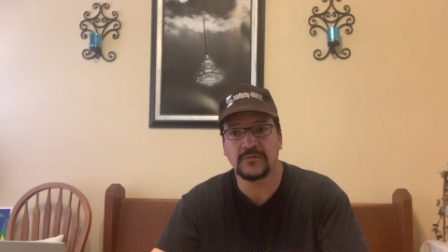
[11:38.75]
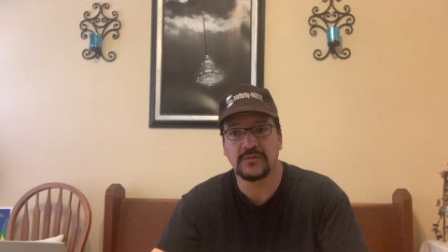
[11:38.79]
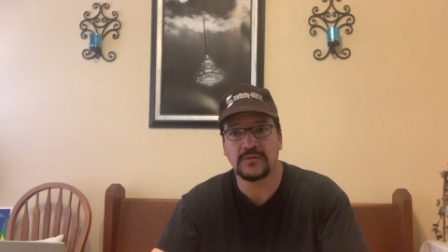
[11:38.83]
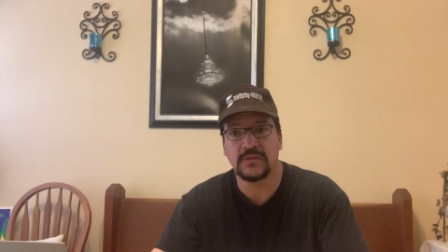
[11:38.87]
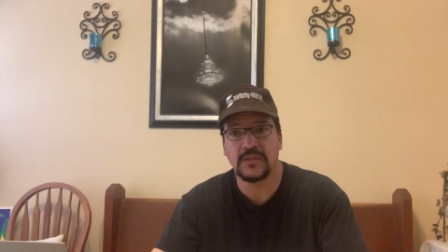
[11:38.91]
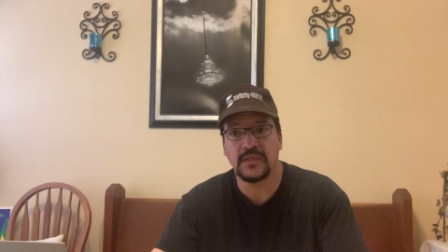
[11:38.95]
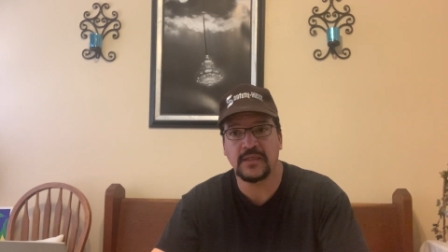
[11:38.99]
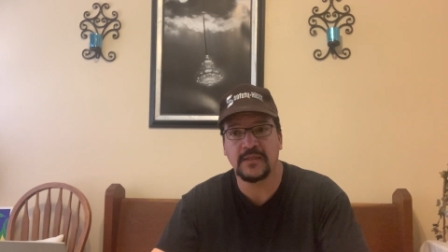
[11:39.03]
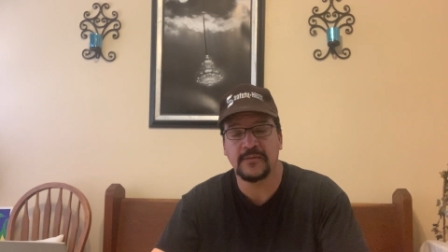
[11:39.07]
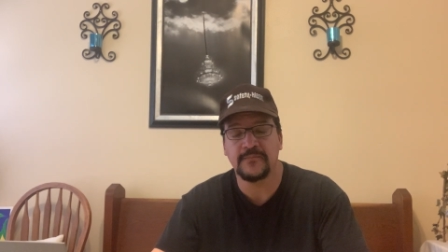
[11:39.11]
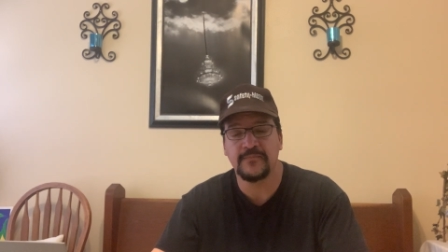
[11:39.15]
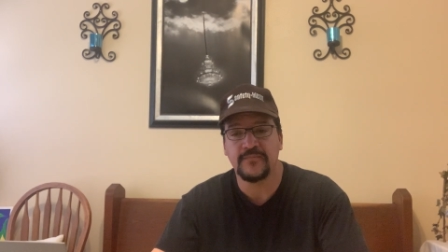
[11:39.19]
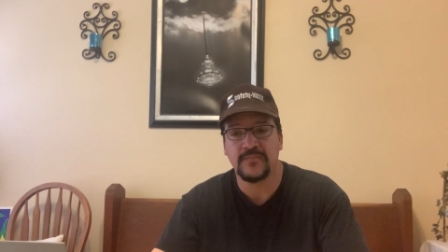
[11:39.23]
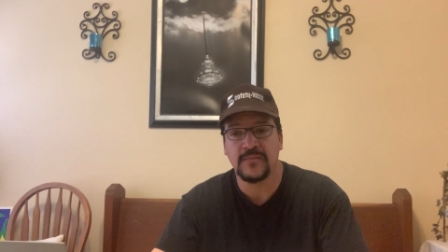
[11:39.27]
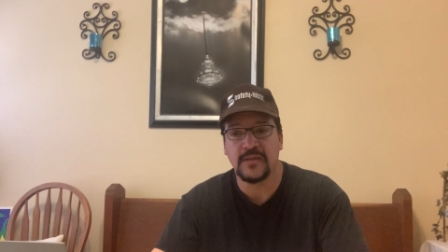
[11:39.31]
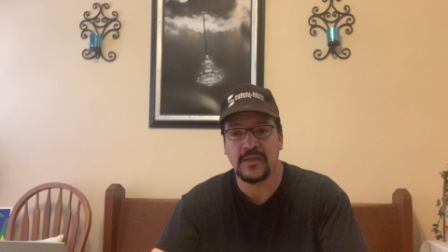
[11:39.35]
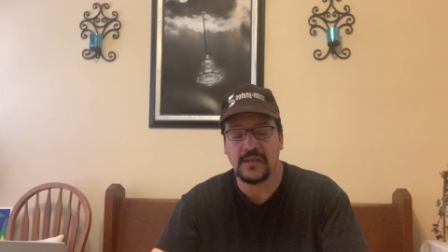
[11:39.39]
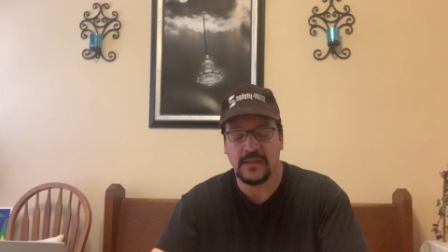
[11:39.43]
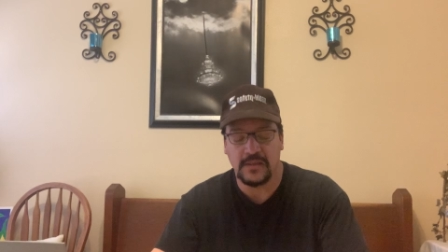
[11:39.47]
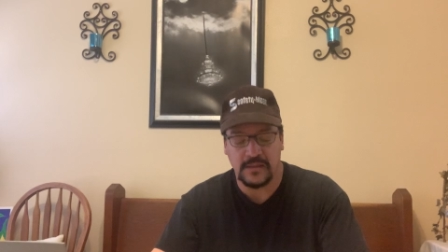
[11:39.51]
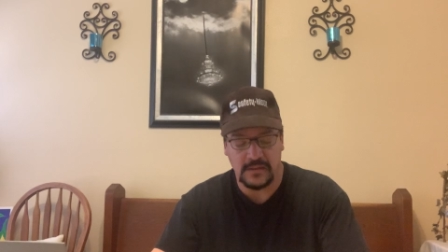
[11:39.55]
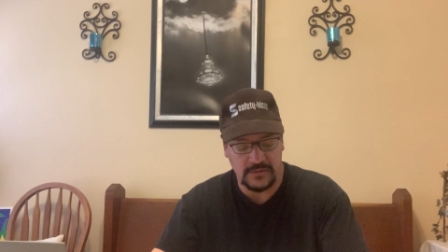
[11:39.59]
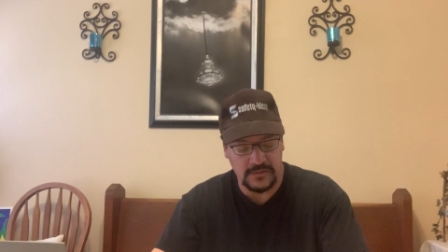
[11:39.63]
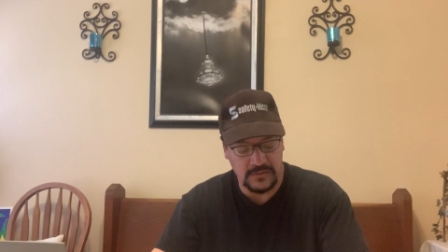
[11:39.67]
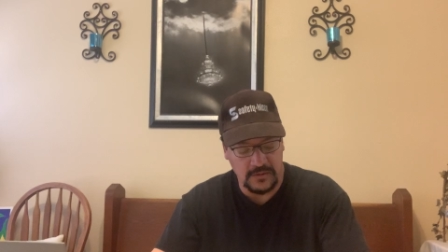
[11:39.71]
Okay,
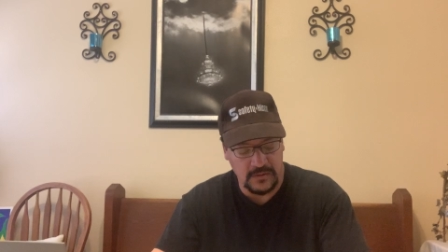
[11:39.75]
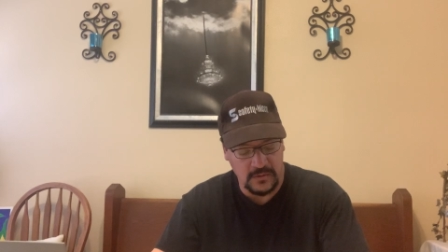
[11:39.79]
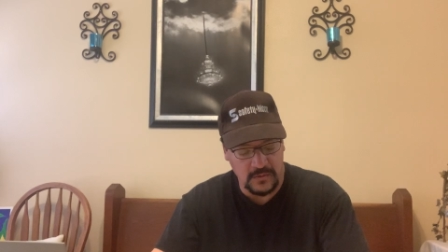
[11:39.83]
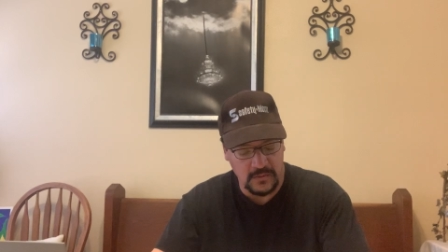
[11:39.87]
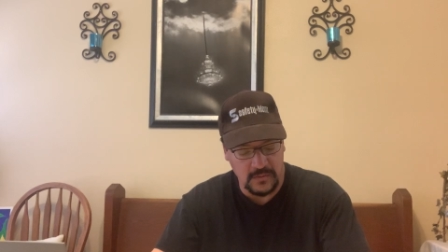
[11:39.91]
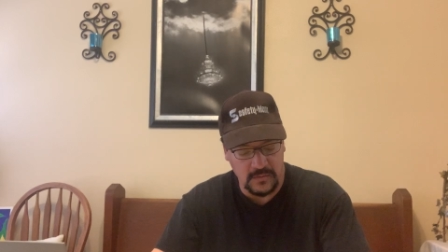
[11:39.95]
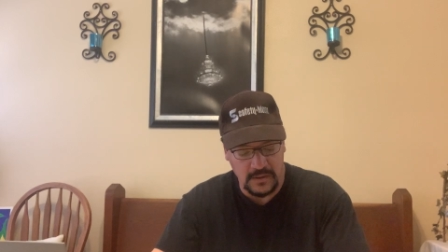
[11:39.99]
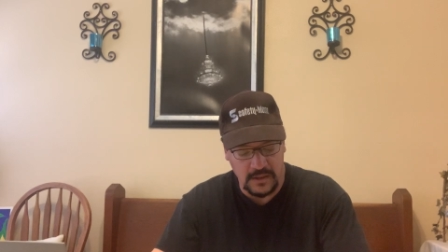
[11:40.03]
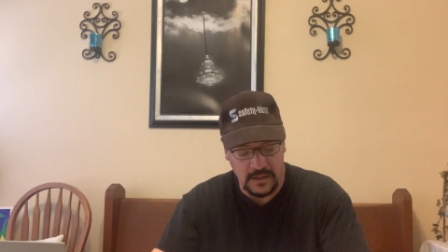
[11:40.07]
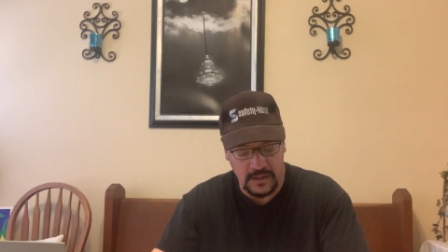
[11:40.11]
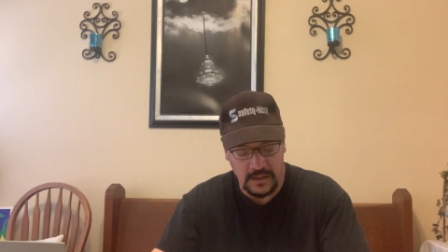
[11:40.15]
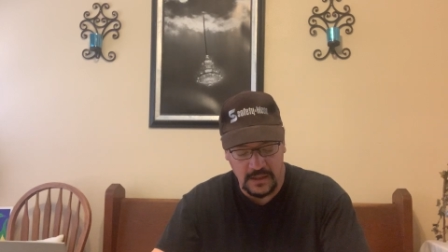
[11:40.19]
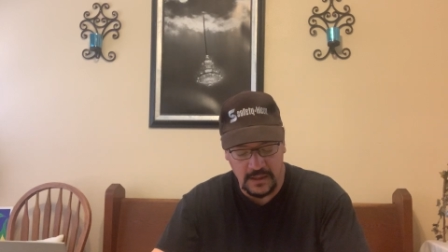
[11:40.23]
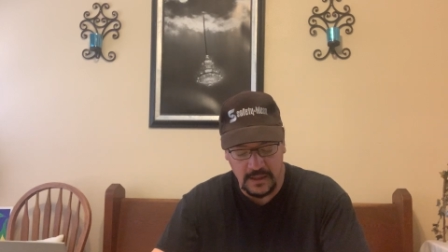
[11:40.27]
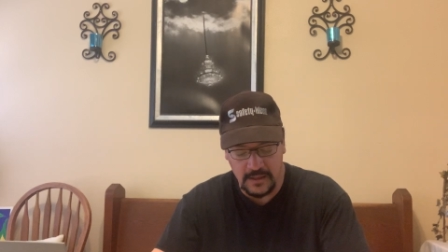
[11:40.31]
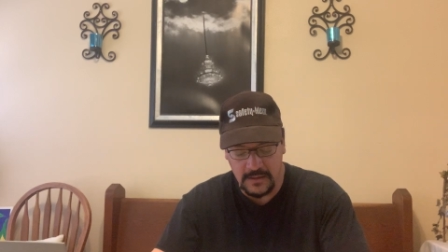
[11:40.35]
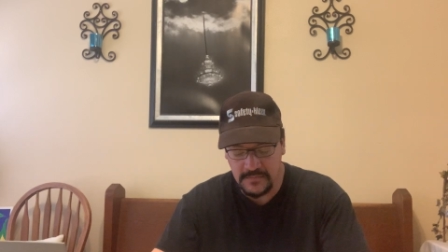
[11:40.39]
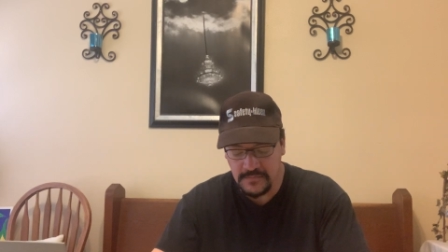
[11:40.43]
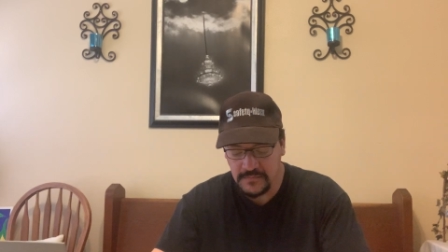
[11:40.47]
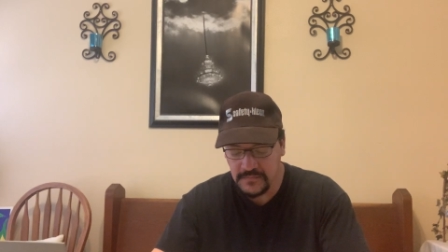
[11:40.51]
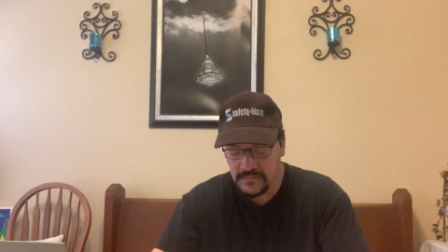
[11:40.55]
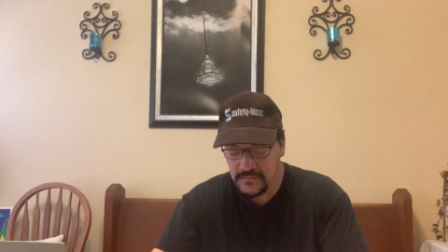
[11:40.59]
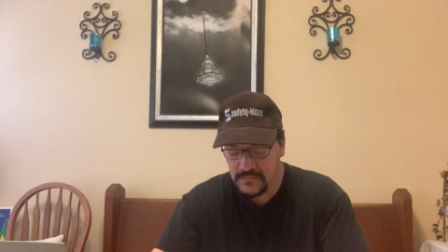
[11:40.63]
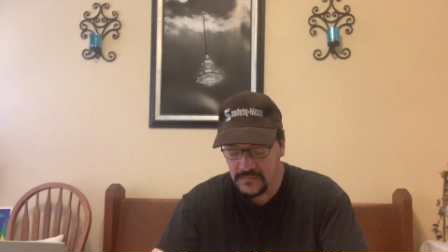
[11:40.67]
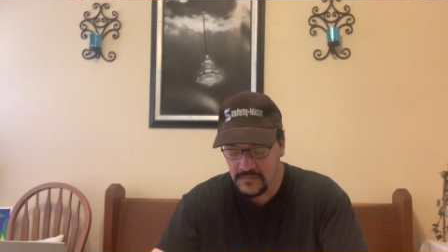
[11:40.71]

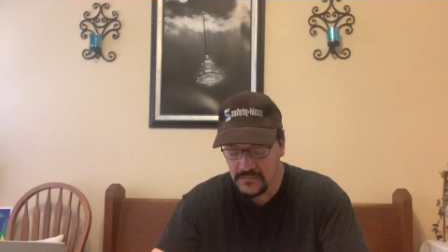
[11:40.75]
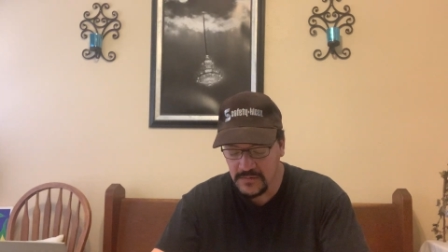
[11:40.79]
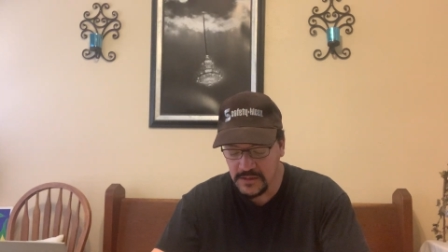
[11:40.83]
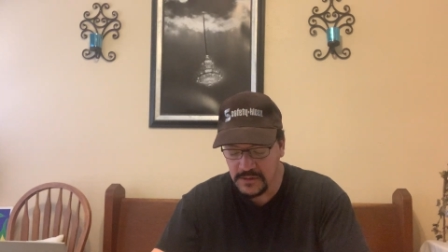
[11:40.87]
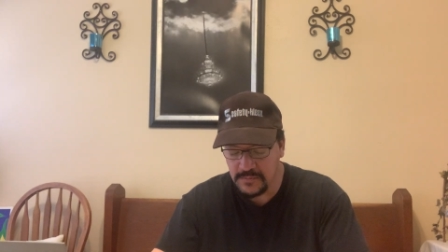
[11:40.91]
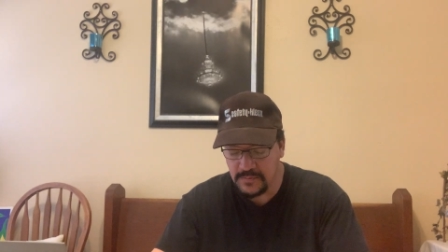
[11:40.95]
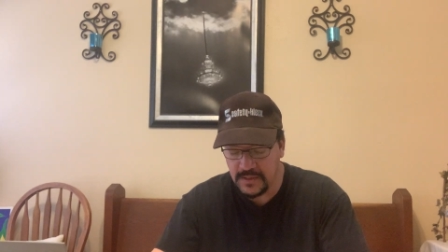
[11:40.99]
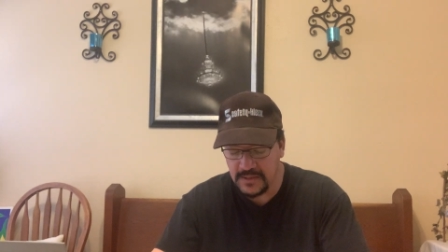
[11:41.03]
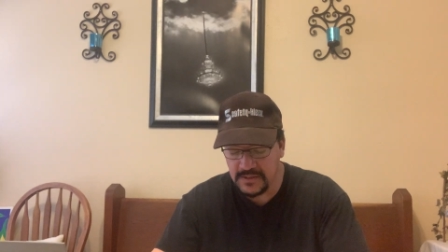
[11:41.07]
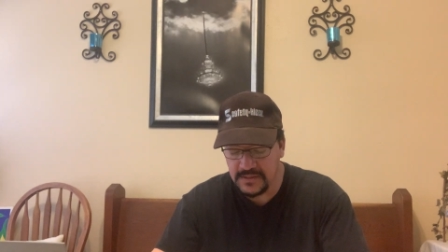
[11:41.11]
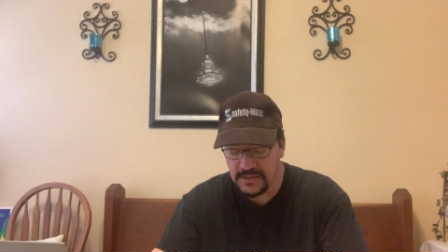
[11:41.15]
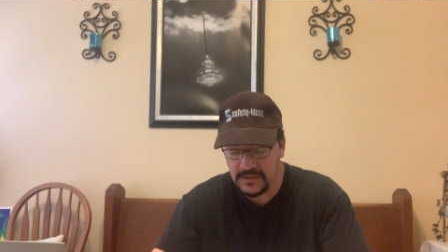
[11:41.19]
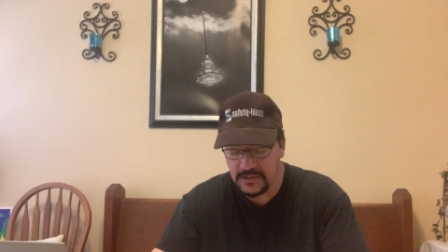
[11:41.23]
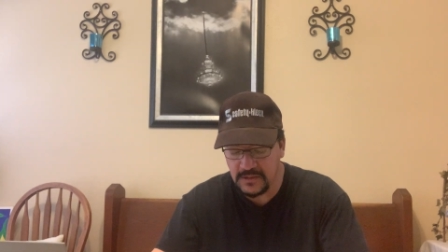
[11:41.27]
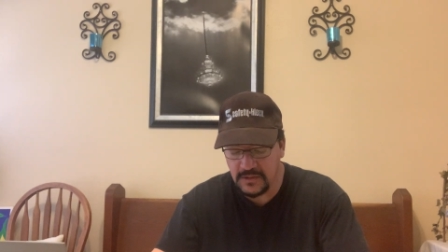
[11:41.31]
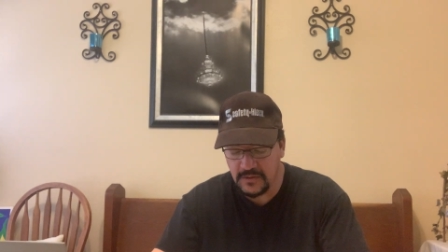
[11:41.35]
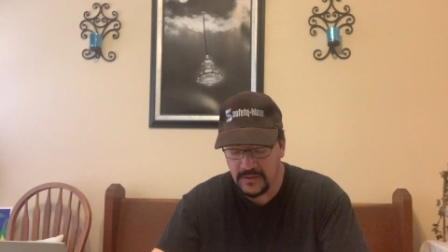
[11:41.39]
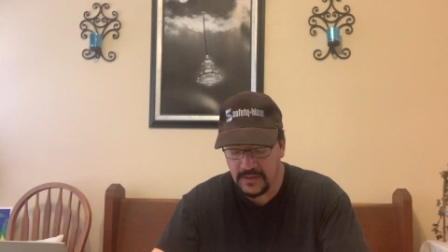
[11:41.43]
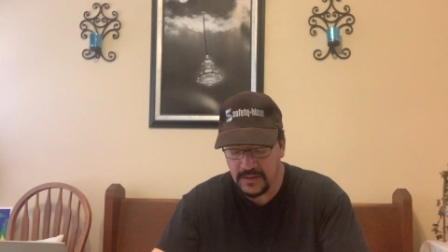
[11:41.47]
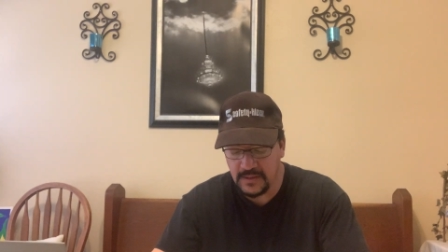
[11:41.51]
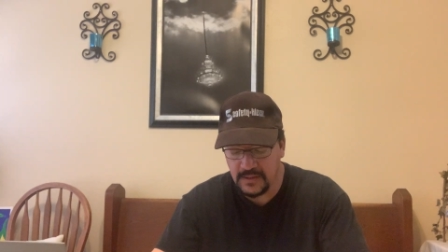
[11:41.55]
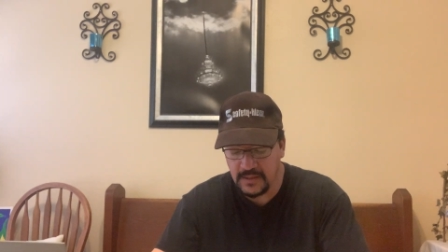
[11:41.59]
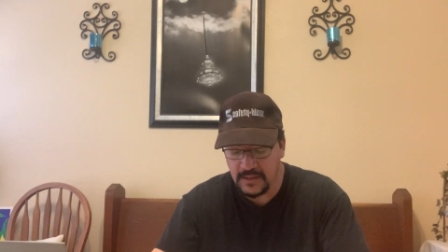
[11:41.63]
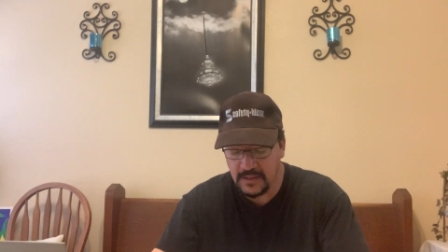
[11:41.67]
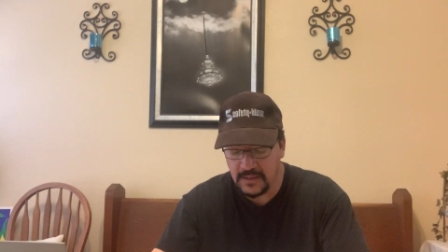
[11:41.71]
so especially
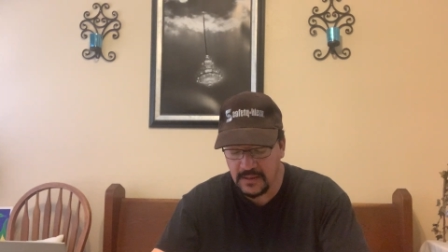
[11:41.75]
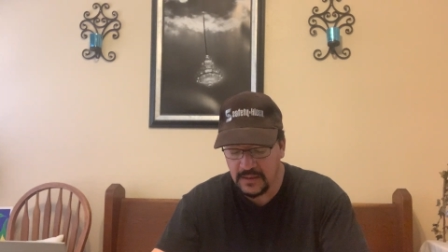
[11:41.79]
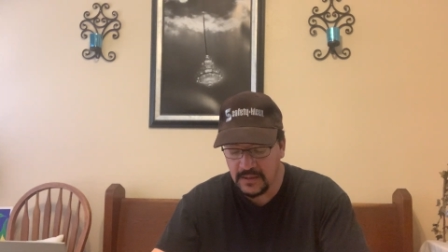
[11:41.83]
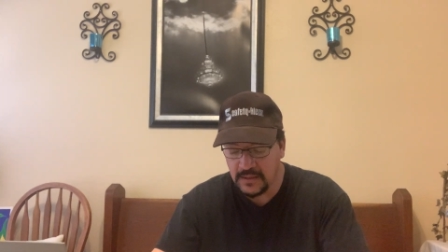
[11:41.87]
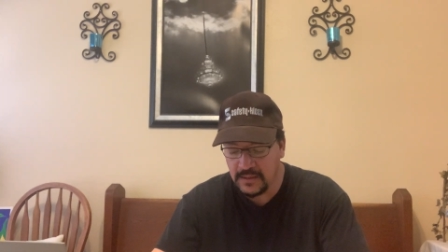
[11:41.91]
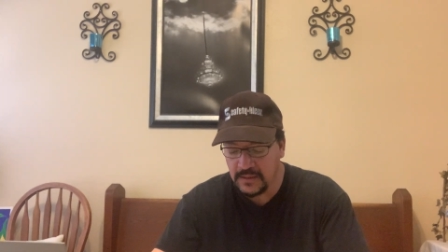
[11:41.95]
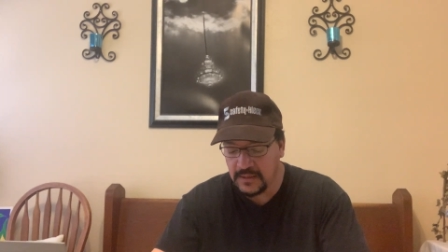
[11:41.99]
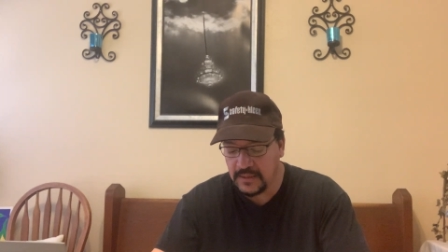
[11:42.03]
during a